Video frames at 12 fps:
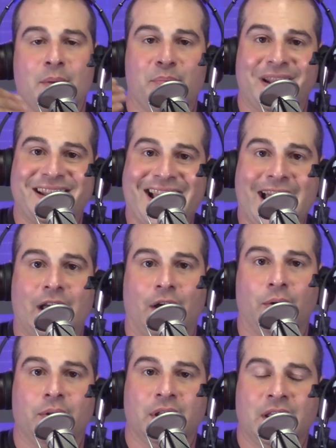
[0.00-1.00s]
But
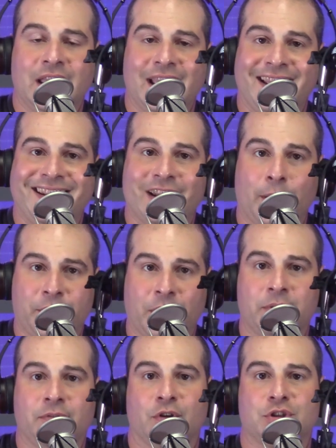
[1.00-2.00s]
now, in an
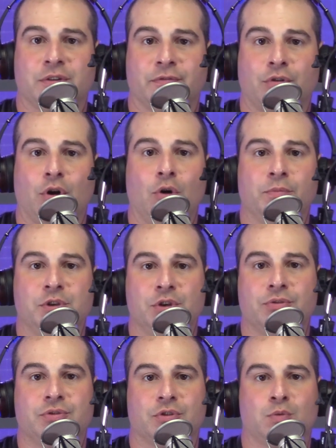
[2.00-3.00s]
upcoming version of Chrome,
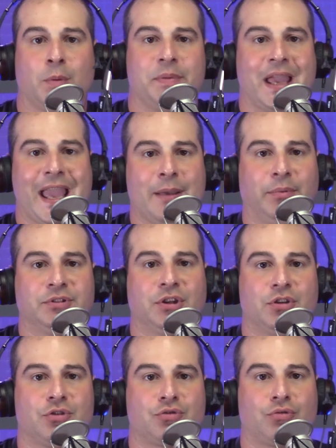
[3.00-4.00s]
users will be able to
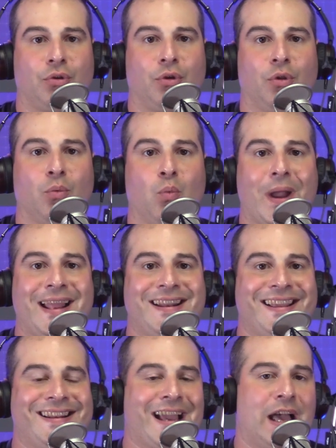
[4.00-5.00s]
control when
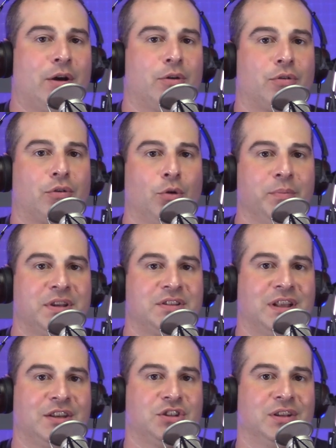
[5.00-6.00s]
and how Chrome
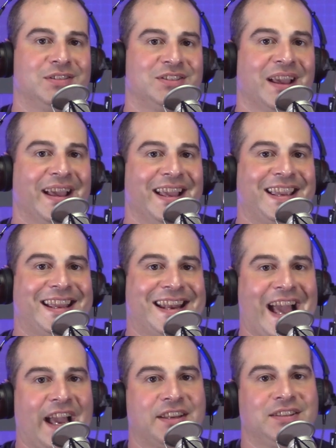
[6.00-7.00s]
extensions can
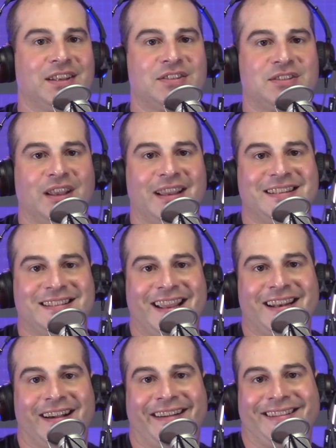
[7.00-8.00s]
access site
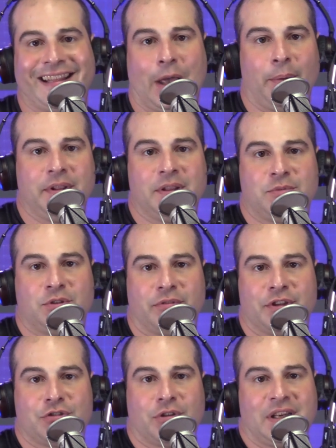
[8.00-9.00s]
data, allowing them to
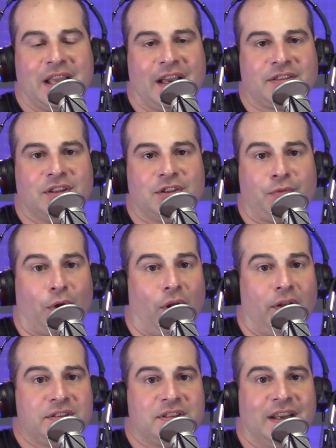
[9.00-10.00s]
restrict access for
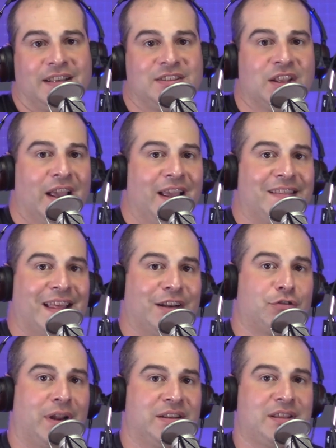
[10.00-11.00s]
all sites, then
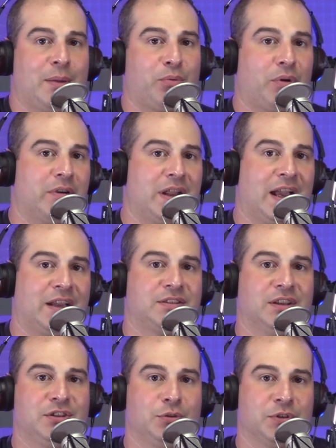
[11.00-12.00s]
grant temporary
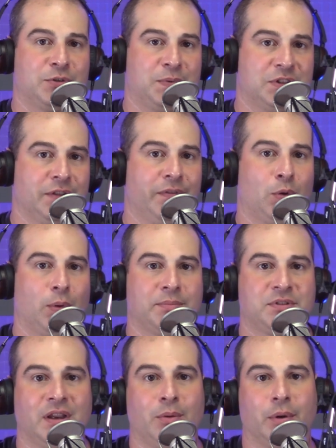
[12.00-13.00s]
access to a specific
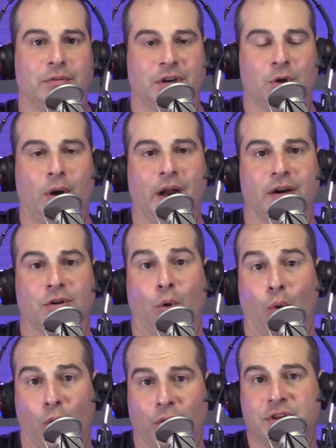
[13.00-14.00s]
website when required,
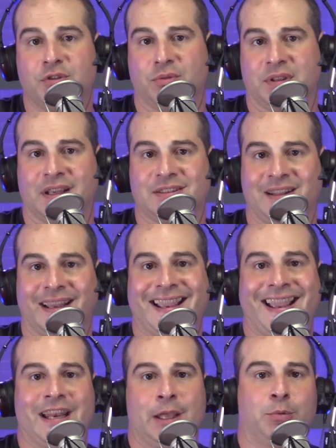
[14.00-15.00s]
or do things like
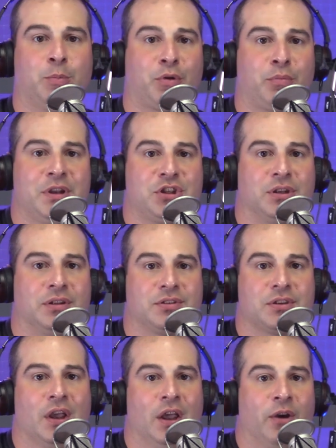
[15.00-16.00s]
enable
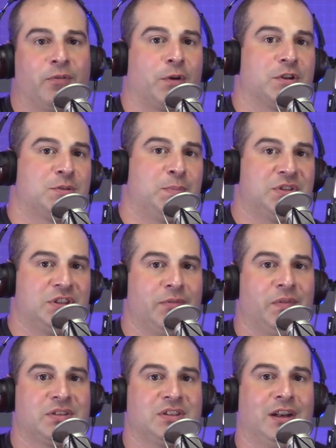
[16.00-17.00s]
permissions for a
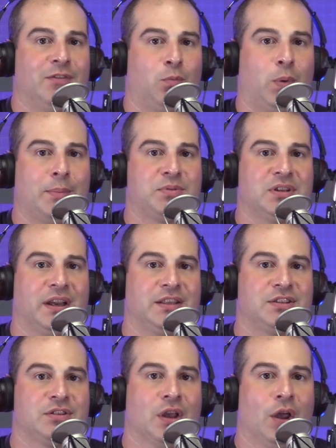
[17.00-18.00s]
specific set of
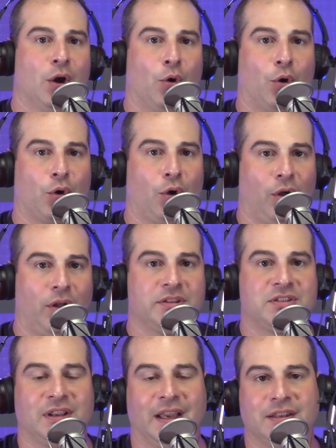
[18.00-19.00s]
websites or all
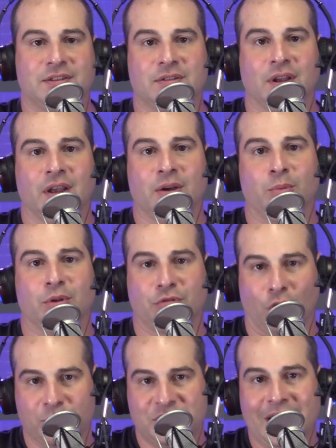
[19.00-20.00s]
sites with
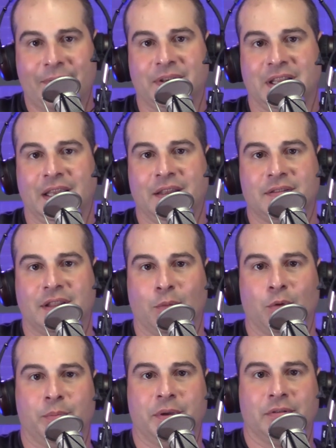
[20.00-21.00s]
Chrome 70 that
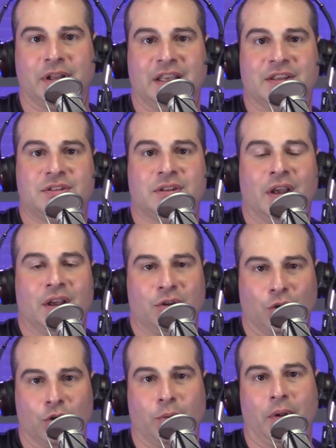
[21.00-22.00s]
will be released,
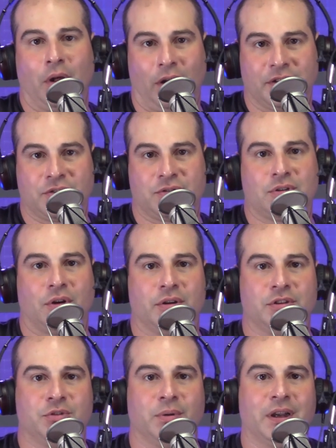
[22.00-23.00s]
Google will also
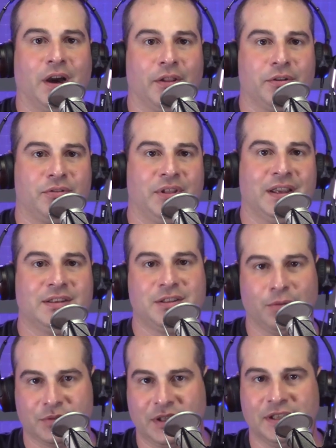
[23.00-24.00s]
start doing other things.
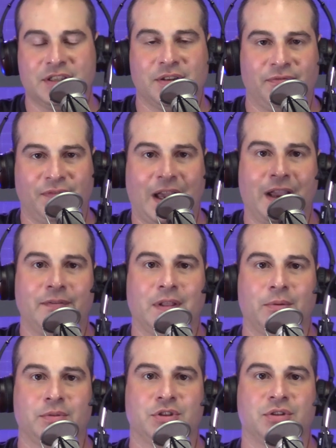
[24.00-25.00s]
There was a list of five
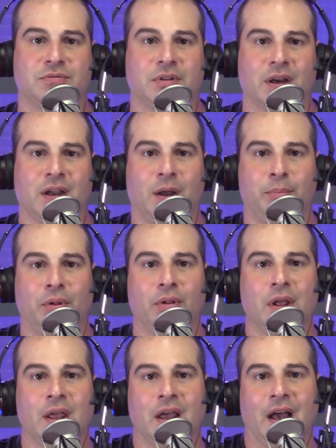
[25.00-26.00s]
that was just a couple.
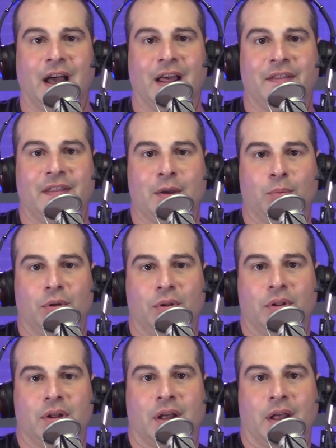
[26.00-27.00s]
Uh, they
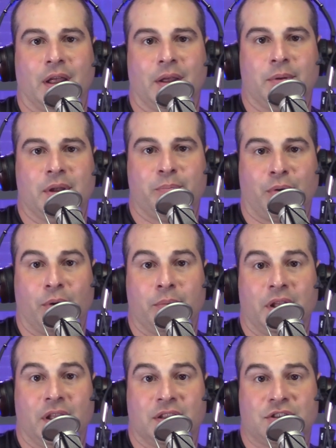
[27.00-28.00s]
will uh, per,
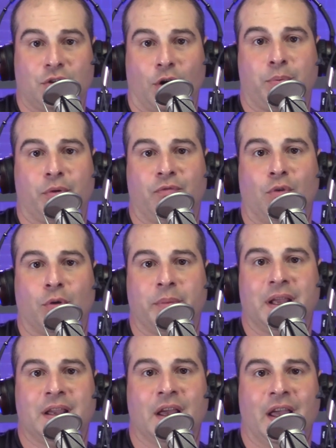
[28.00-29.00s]
uh, start
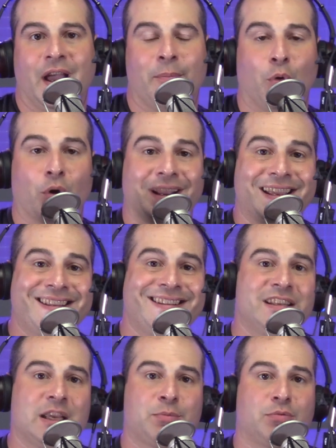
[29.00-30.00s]
performing a more
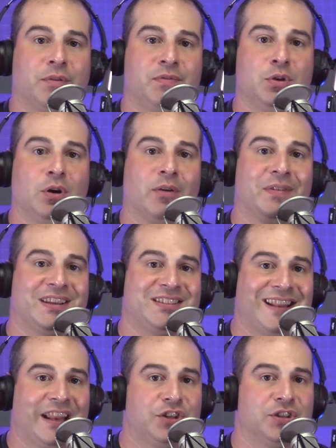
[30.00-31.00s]
in depth review of
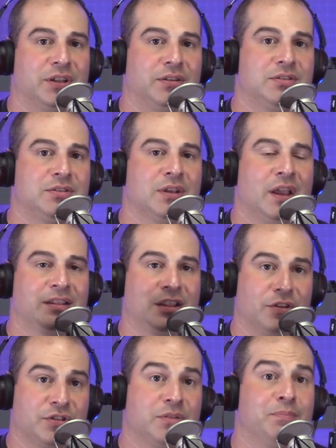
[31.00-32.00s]
extensions that
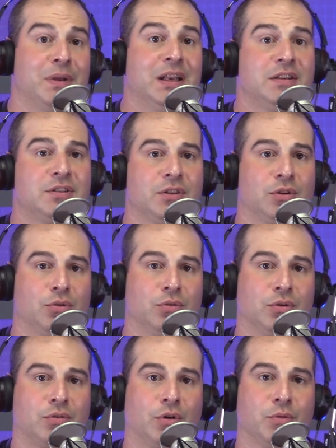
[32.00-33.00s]
are submitted to the
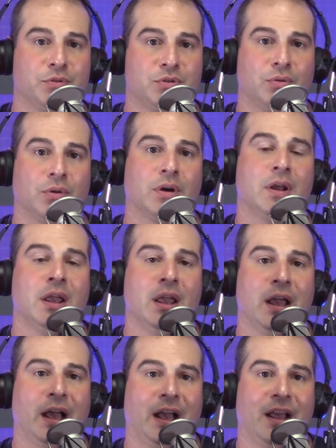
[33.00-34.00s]
Google Chrome Store
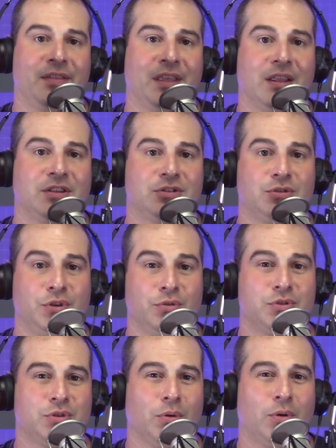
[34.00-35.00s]
uh, that
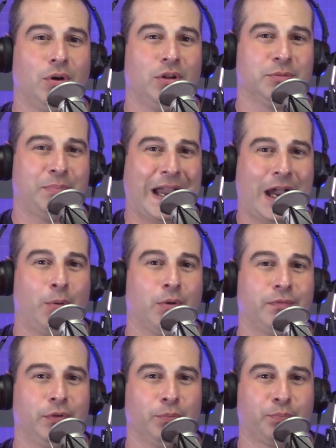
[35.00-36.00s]
use so called
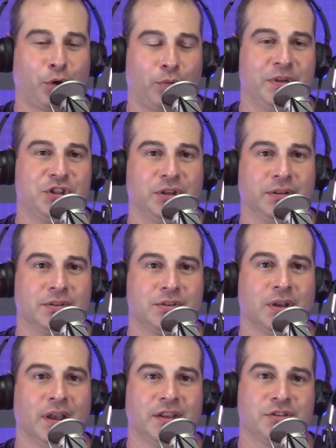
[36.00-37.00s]
powerful
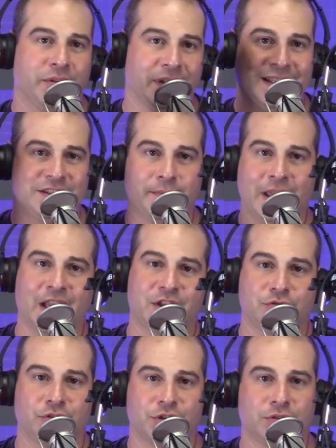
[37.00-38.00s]
permissions. So they'll get some
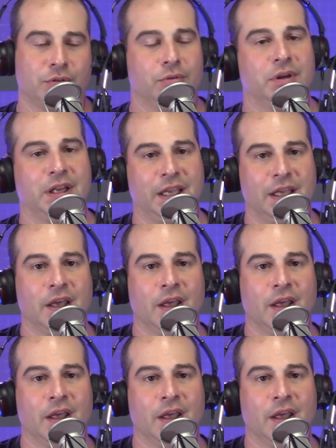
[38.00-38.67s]
extra scrutiny